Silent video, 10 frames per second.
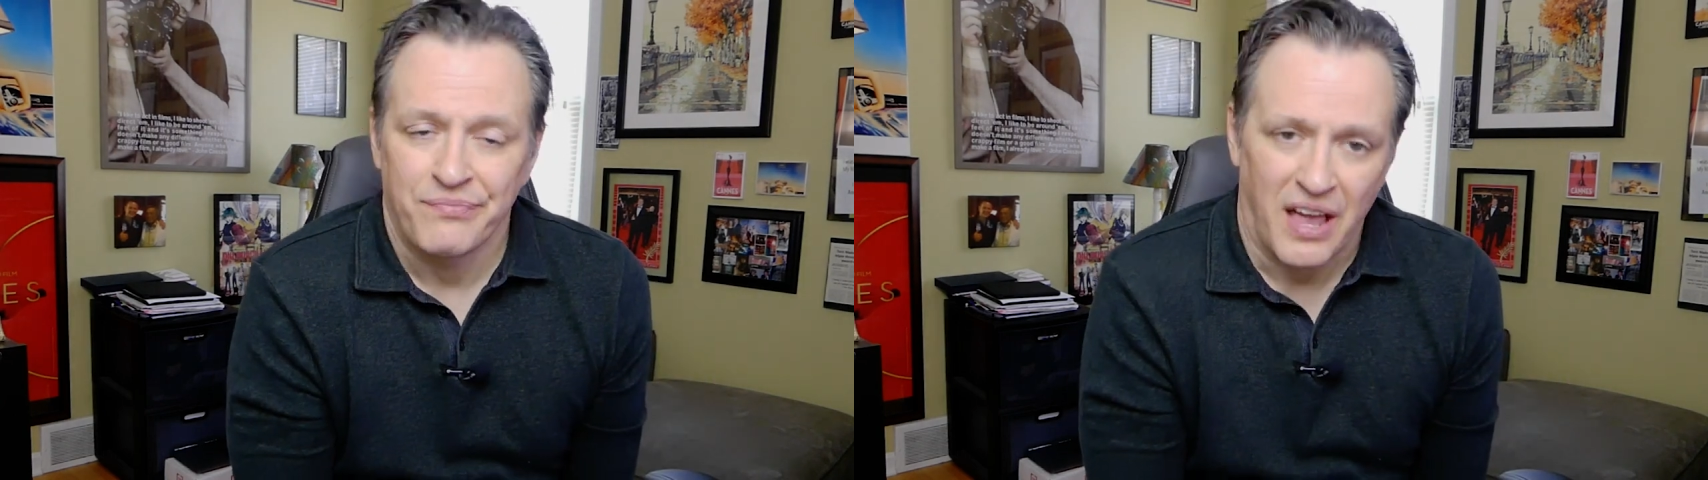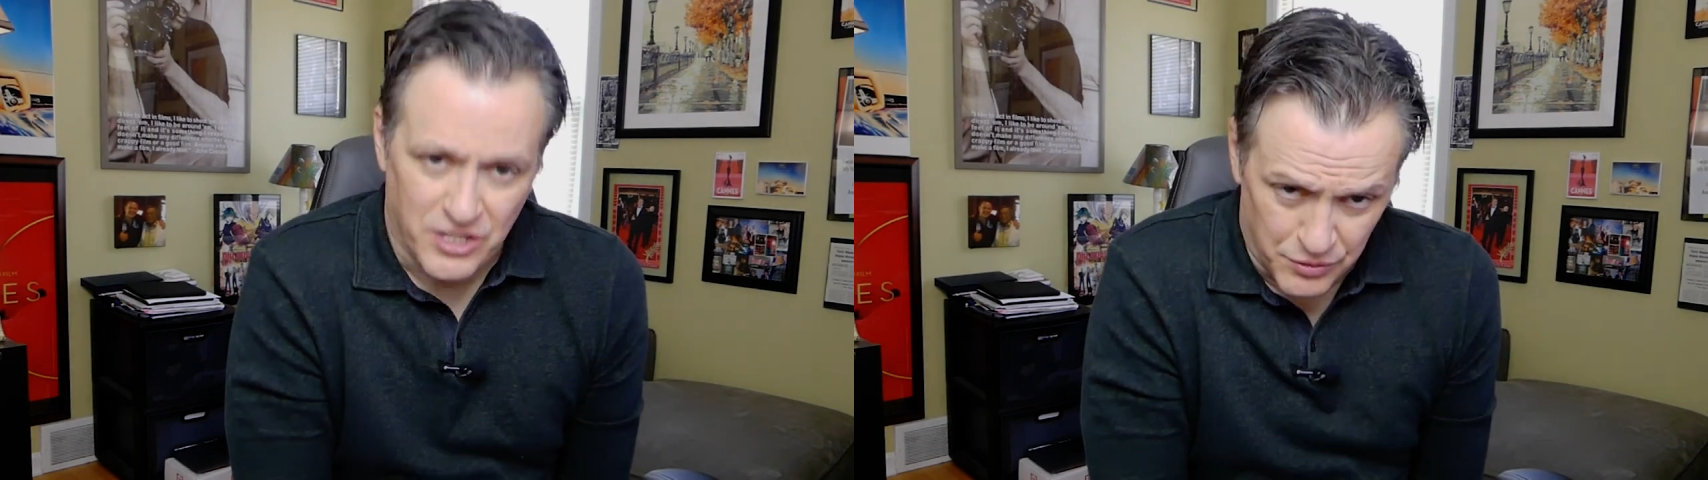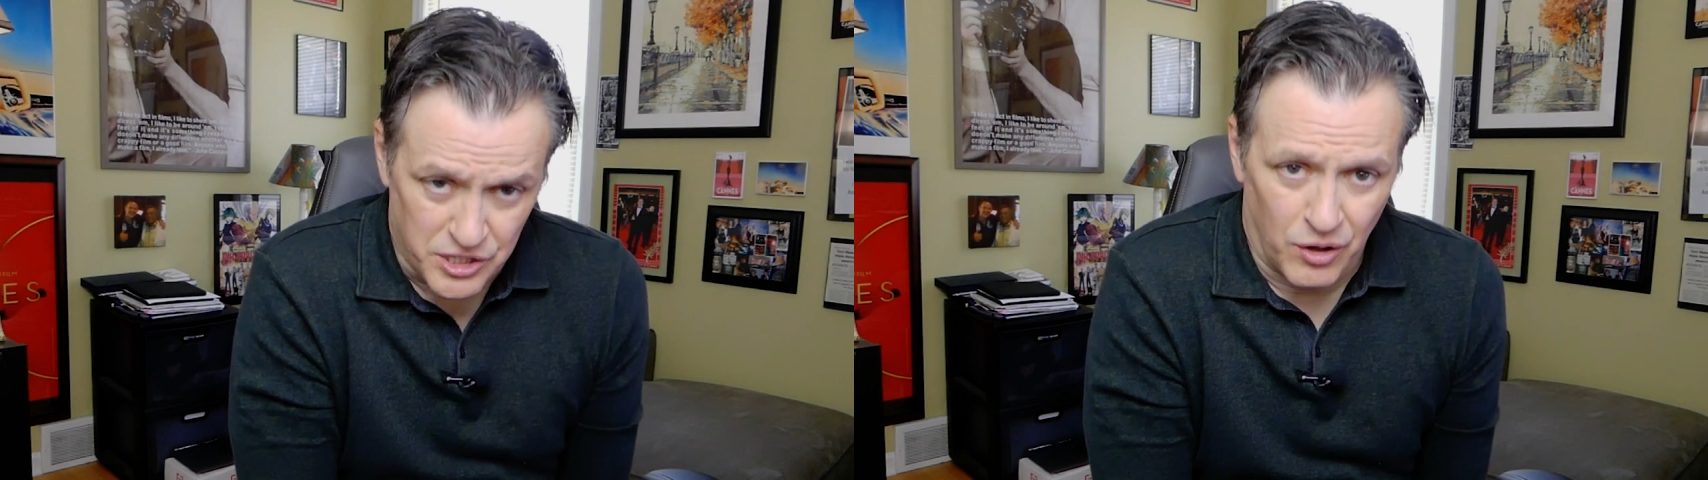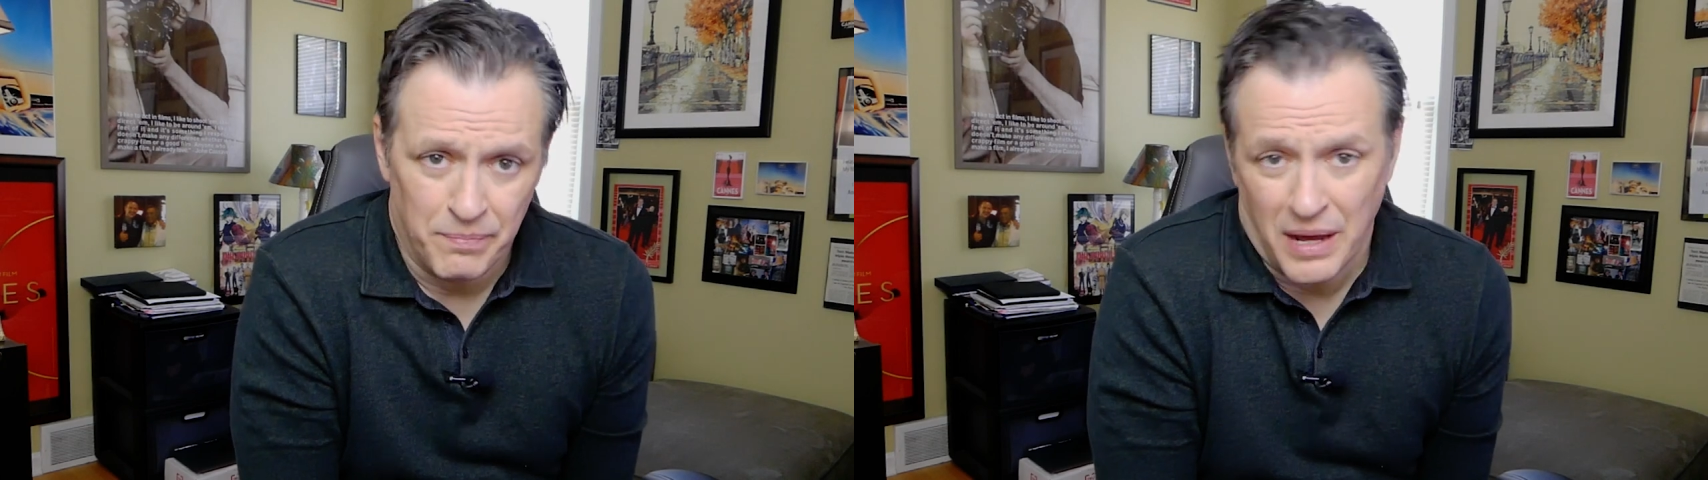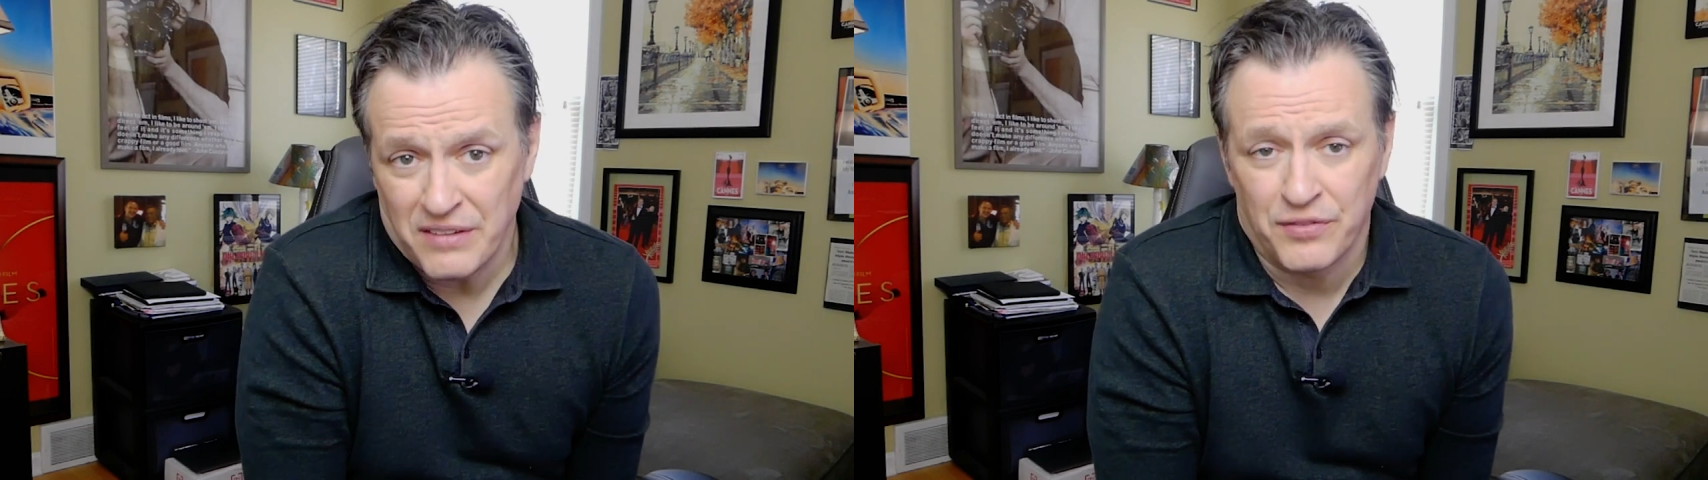As a result,
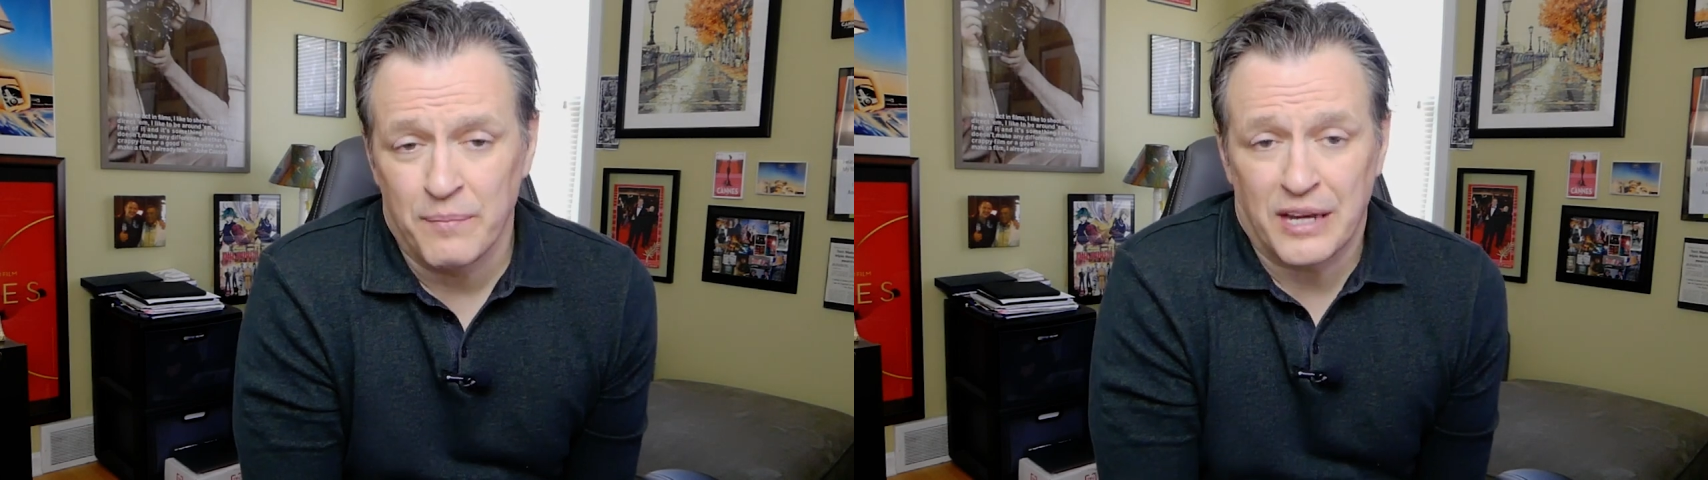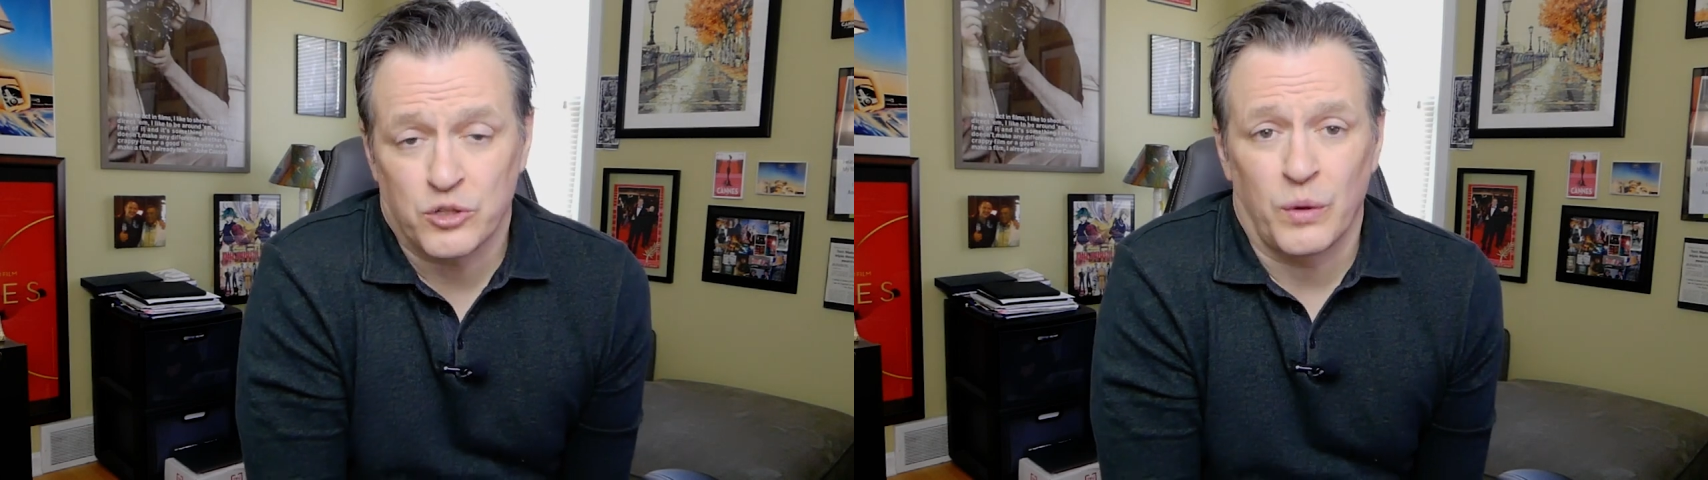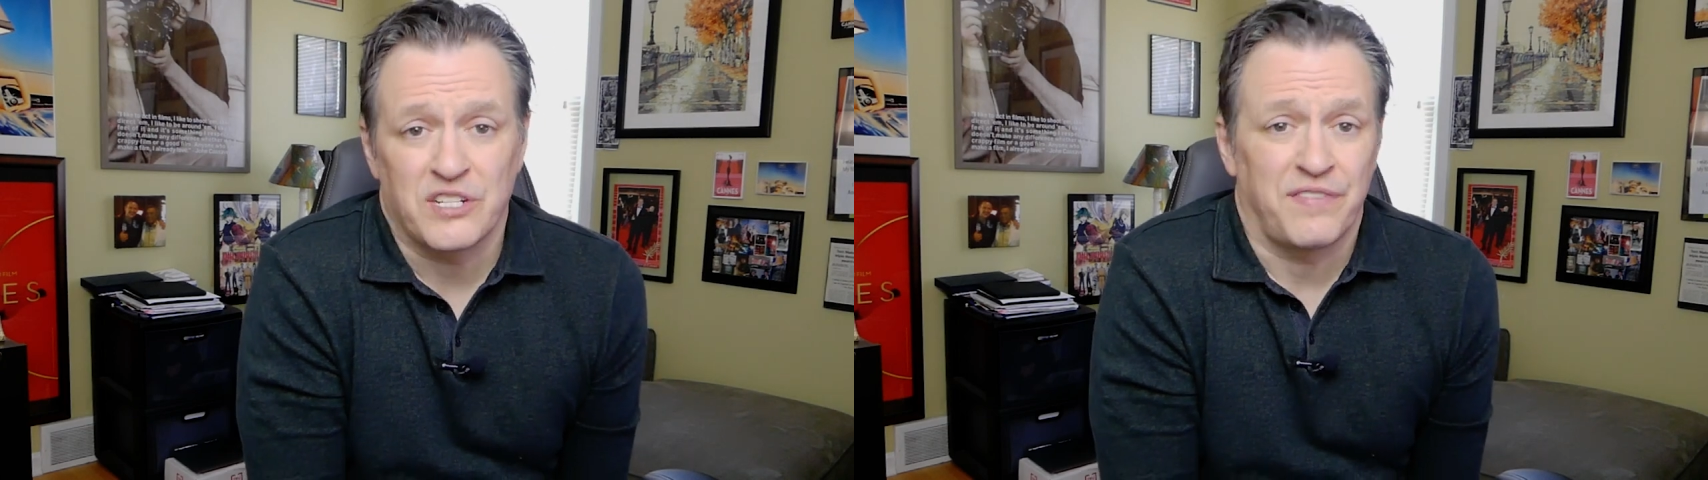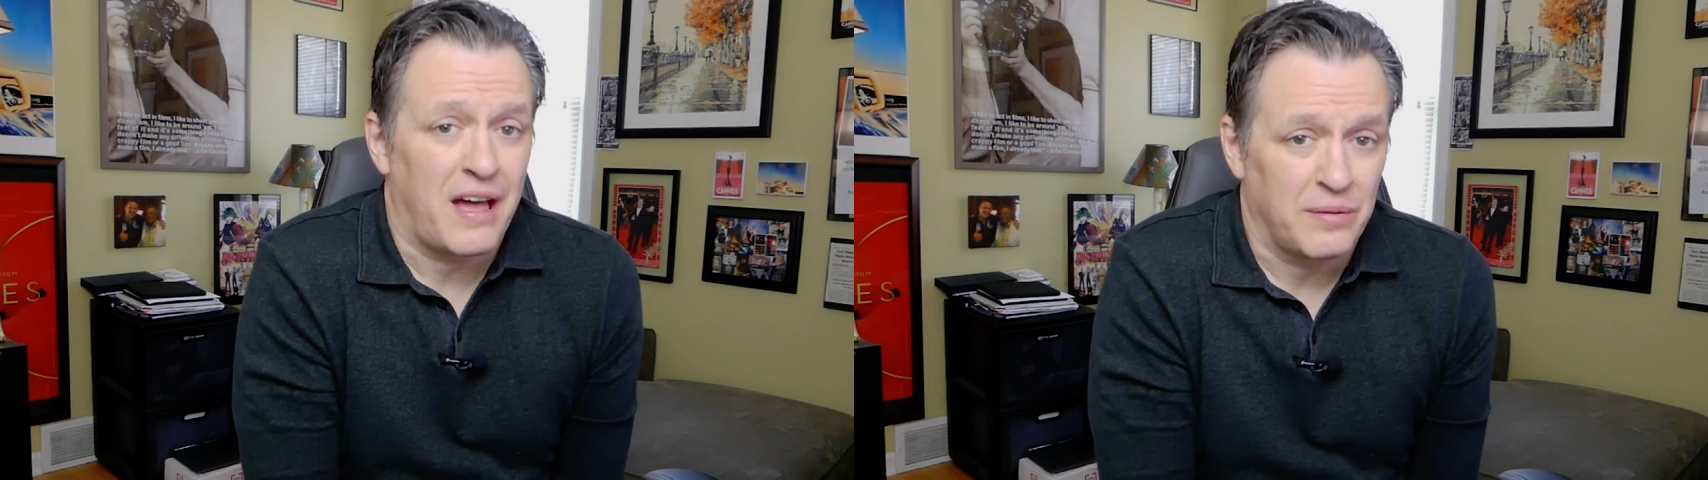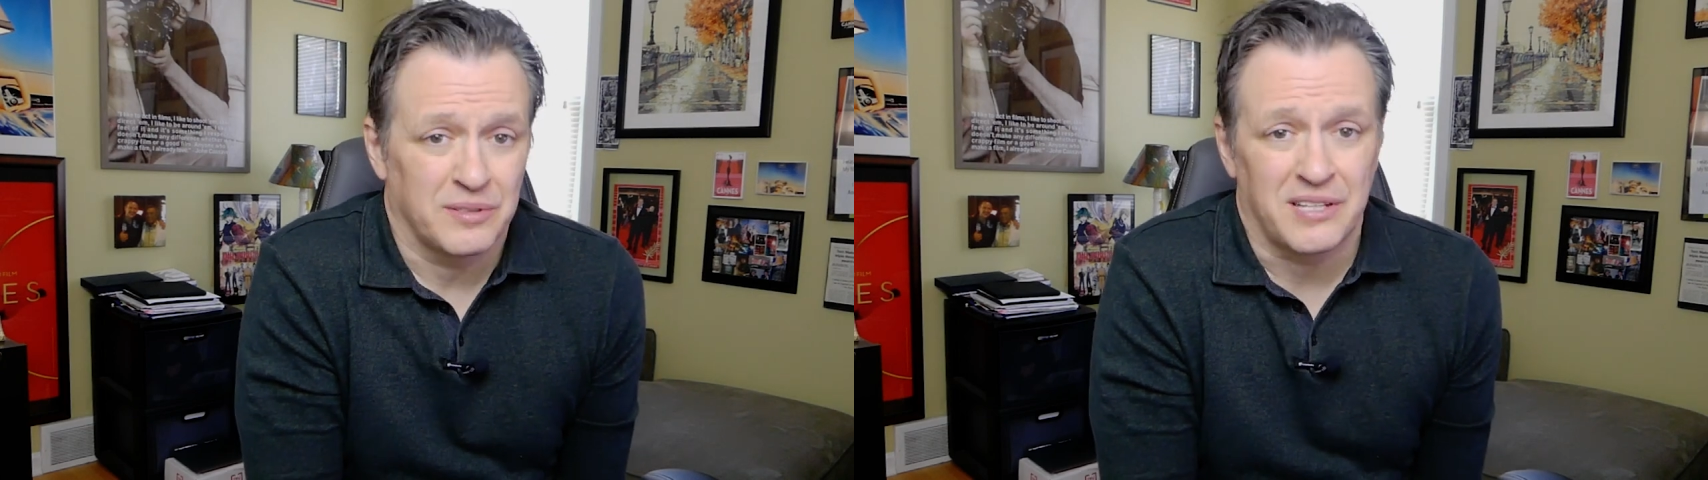many filmmakers waste valuable